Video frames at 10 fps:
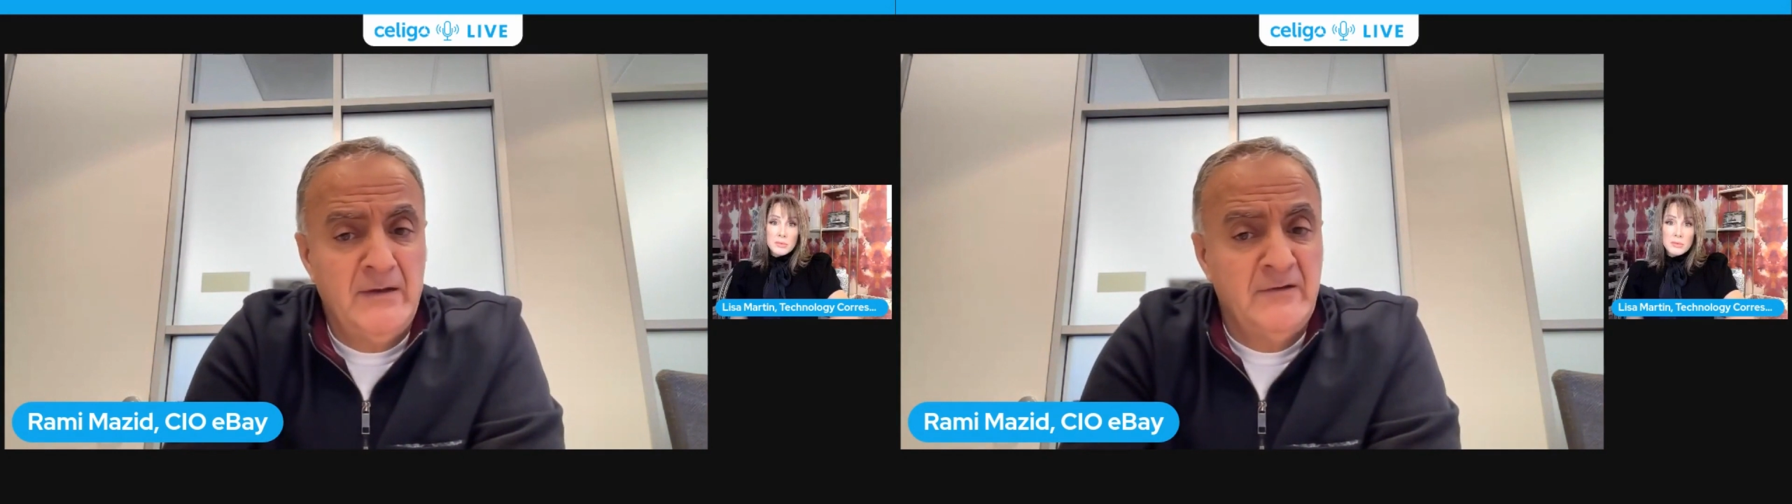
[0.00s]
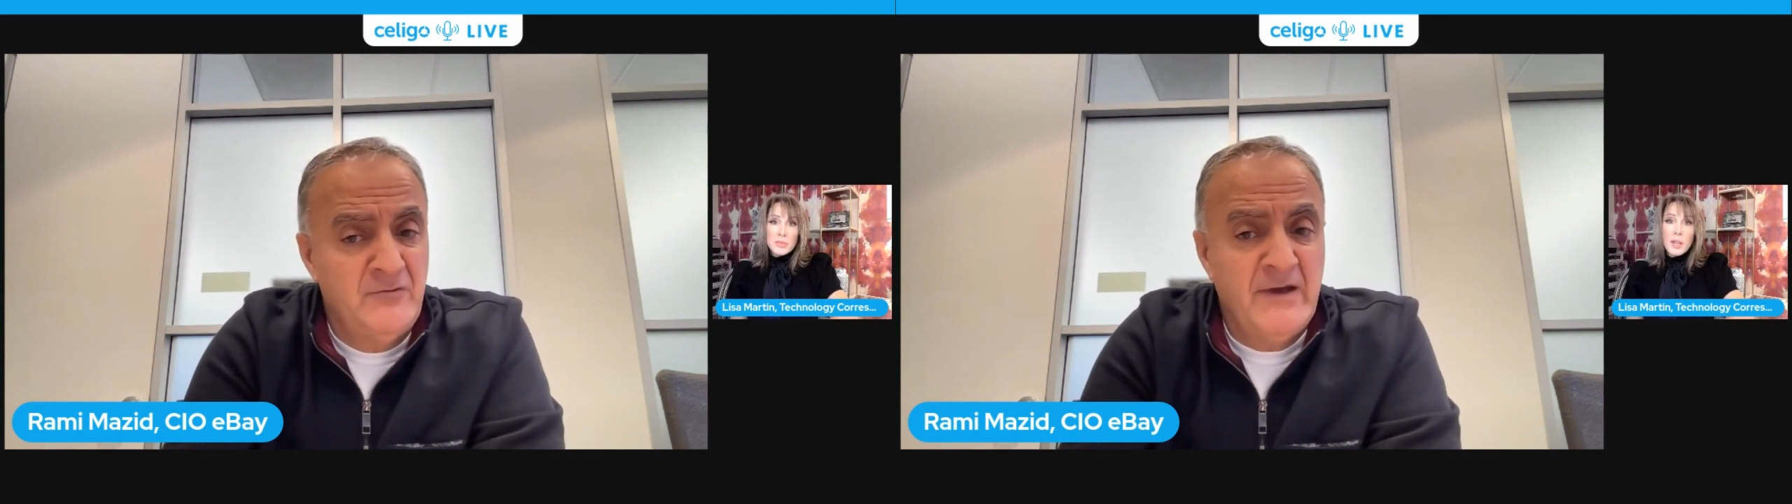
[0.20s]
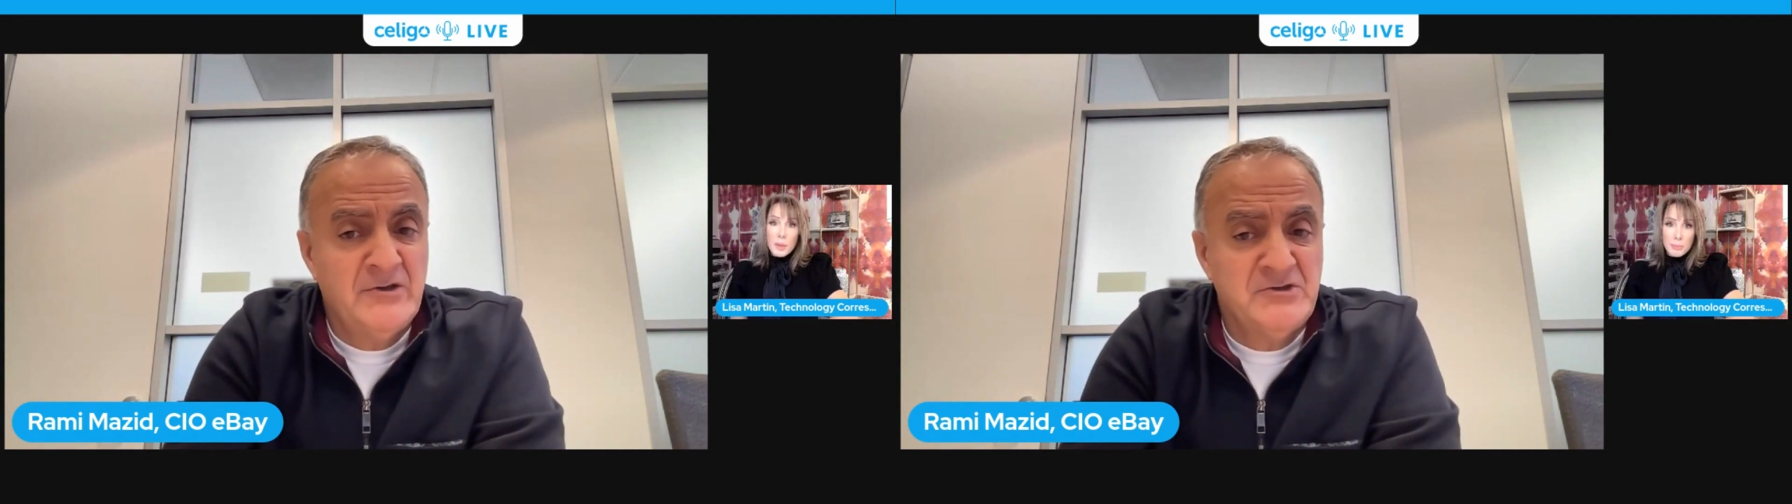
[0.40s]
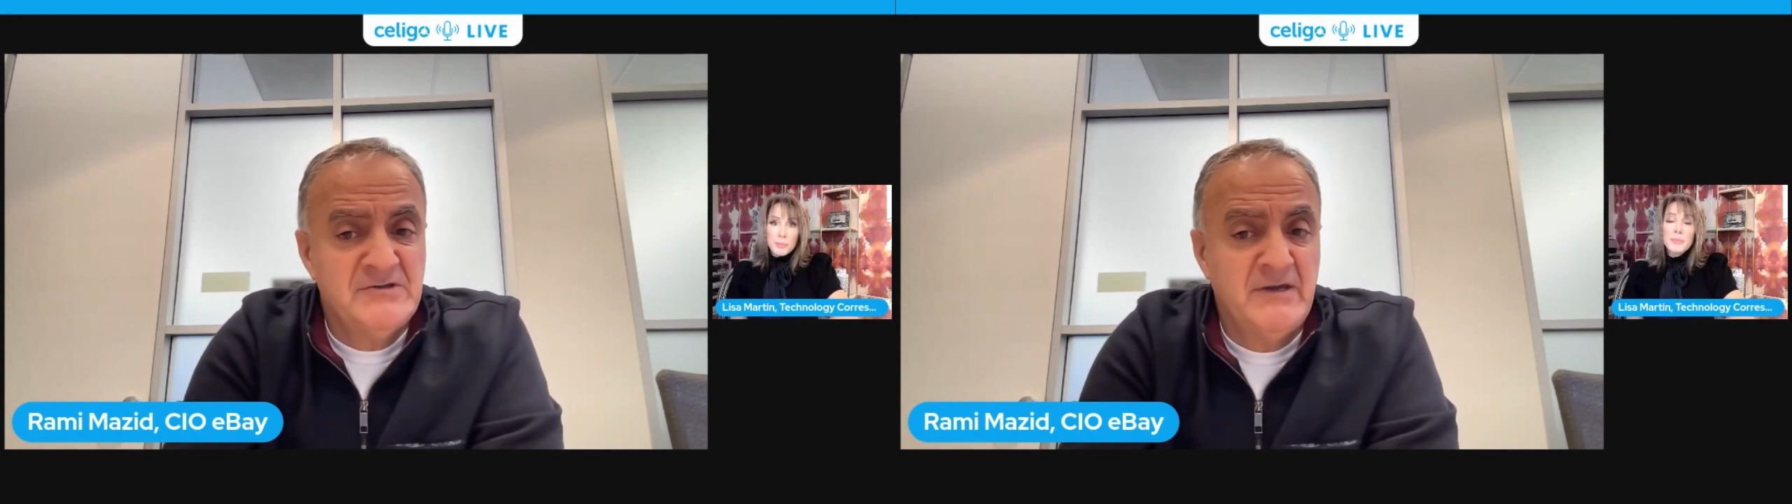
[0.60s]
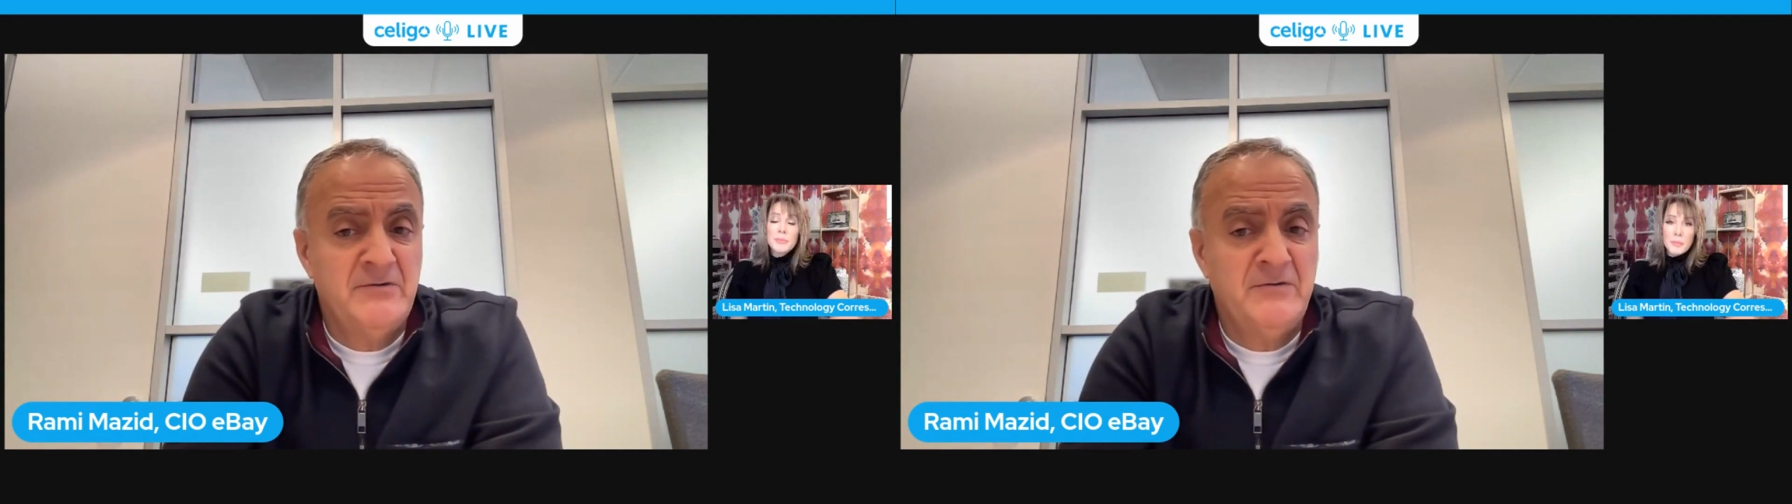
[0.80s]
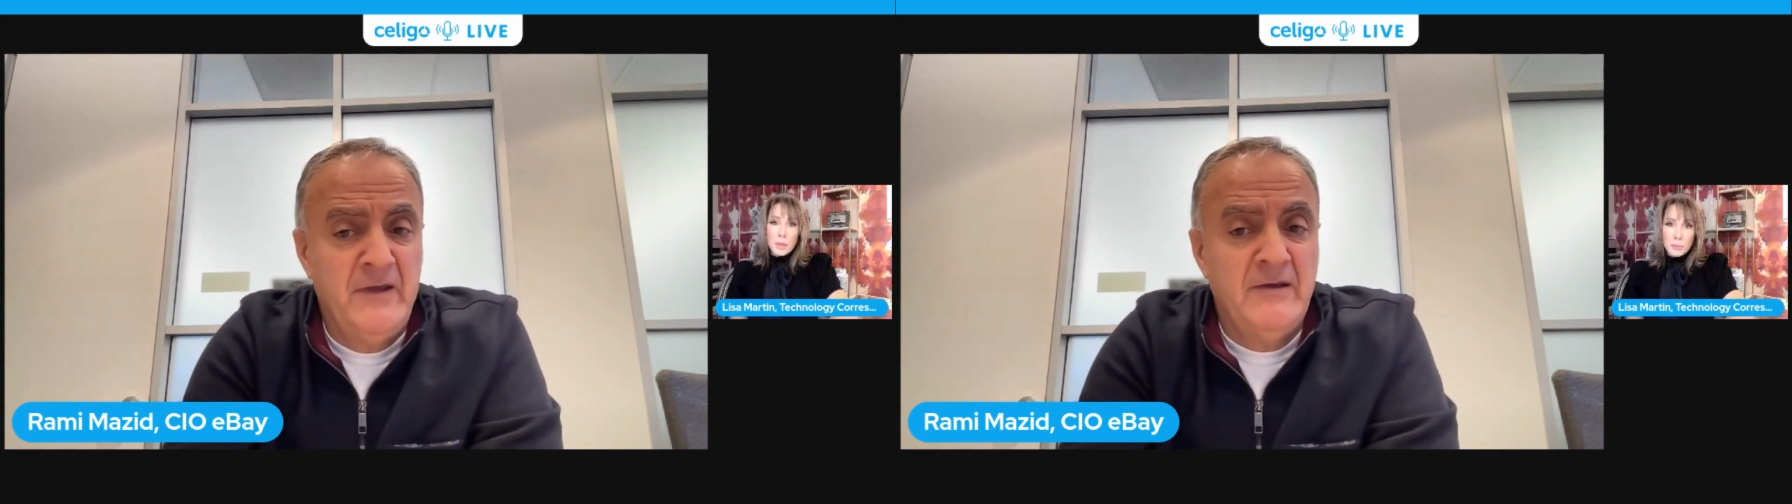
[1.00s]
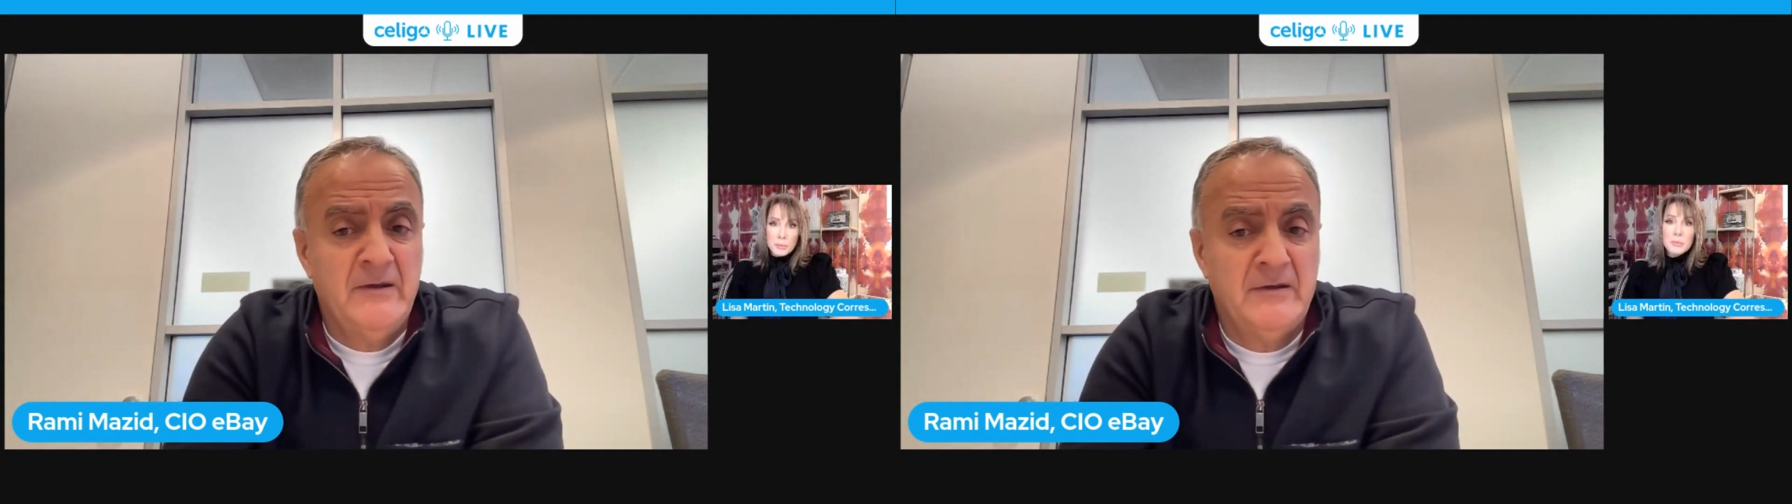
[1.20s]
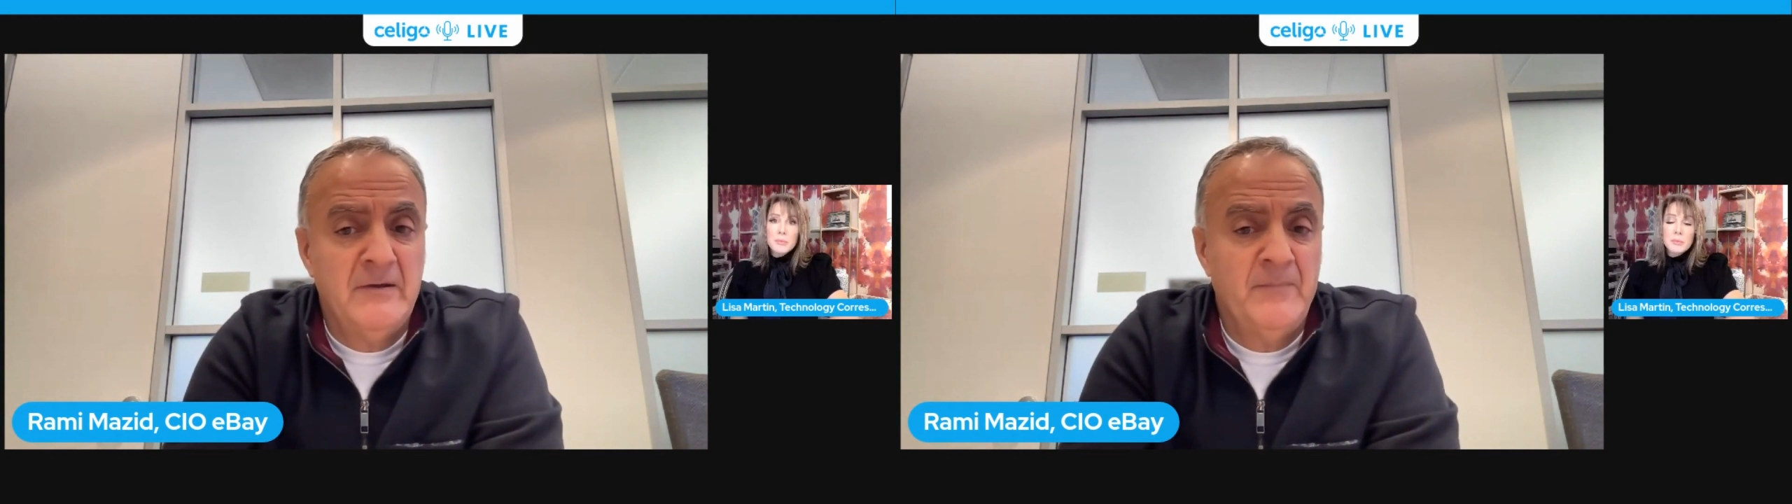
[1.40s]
the directions that you're taking.